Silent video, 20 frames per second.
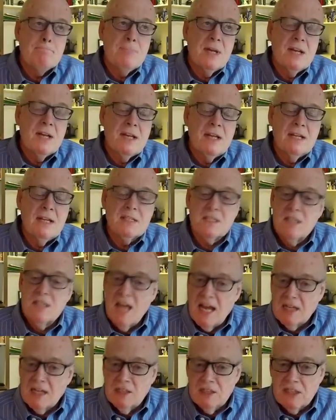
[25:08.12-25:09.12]
It's
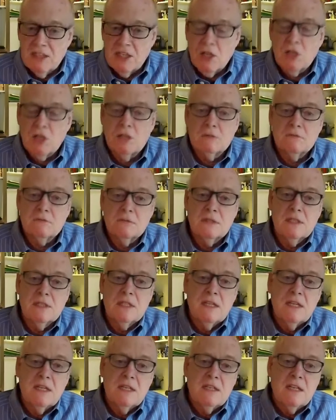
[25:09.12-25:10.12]
not clear.
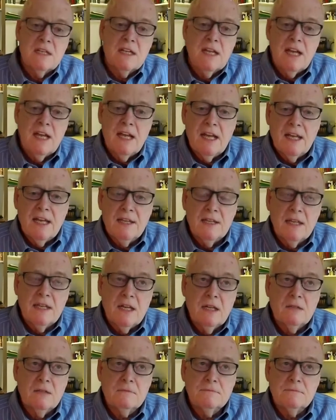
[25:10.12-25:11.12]
And
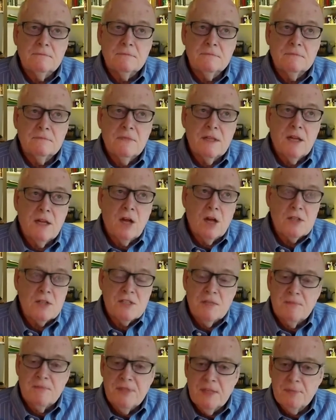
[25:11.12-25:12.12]
there are
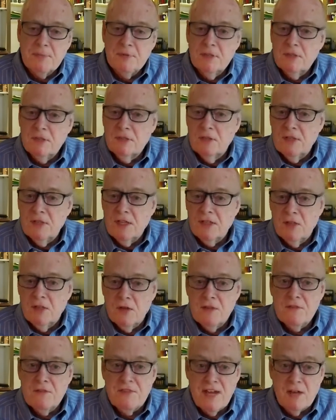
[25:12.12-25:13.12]
some people, including Tony
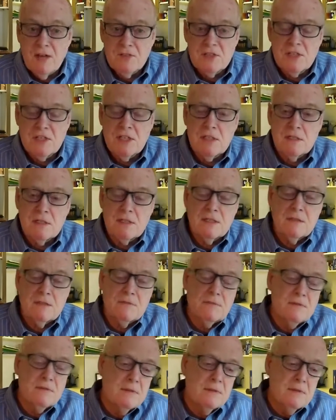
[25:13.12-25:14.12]
Fauci,
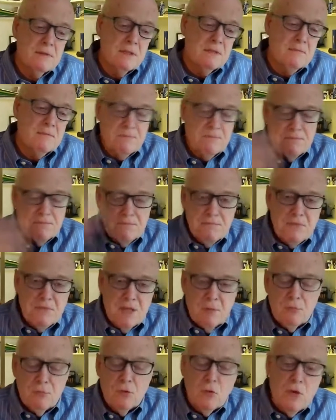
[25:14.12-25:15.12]
the
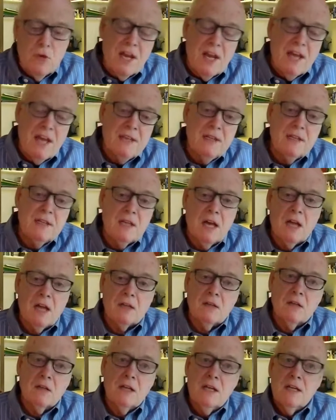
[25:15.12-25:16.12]
number one ID
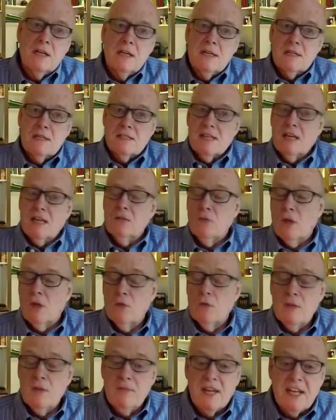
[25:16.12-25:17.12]
doctor, said
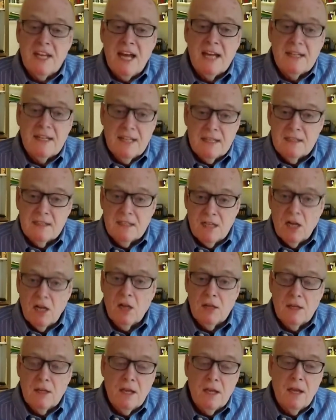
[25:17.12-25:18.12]
we may not get there.
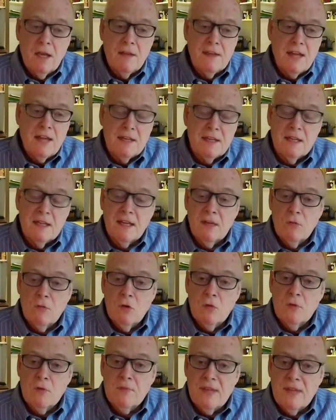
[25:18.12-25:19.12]
The idea, will
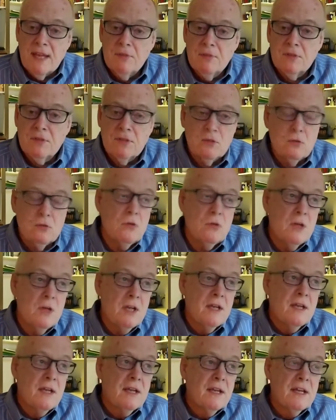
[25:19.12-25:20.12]
we be able to
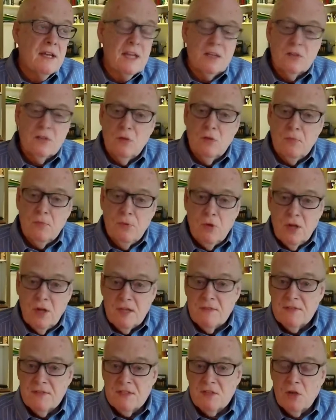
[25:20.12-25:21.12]
get to a point of
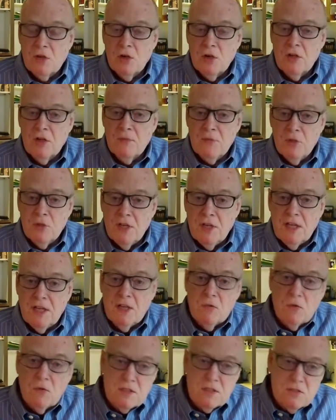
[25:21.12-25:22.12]
this herd immunity
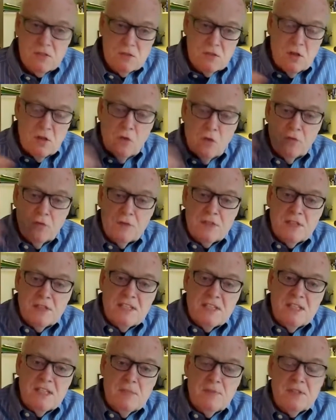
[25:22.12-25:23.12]
where it's over
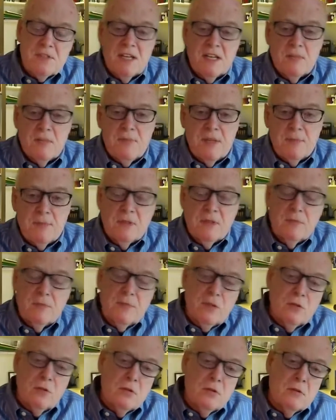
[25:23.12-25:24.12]
60% of people
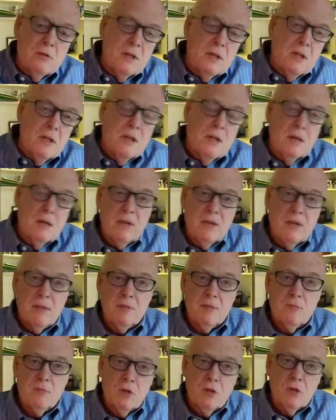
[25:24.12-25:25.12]
immune, probably
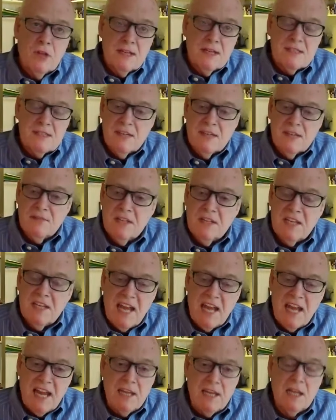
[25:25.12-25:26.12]
more like 70 to
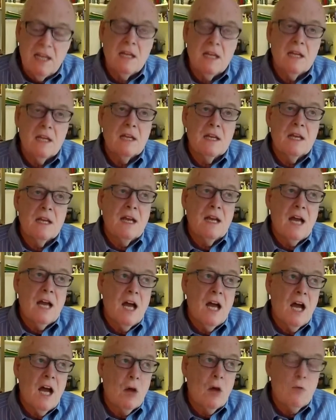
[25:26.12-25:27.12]
80?
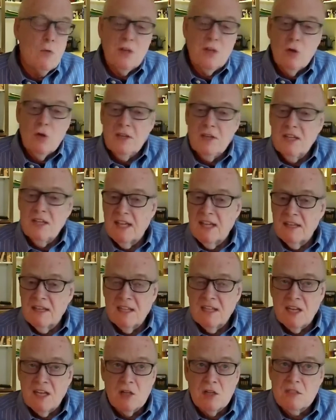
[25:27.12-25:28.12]
Are we going to get
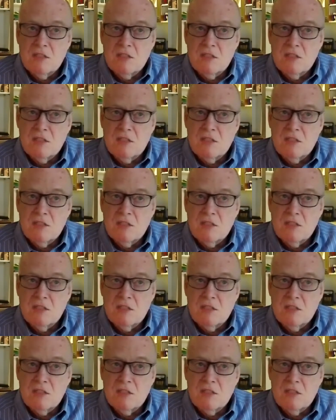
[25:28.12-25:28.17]
there?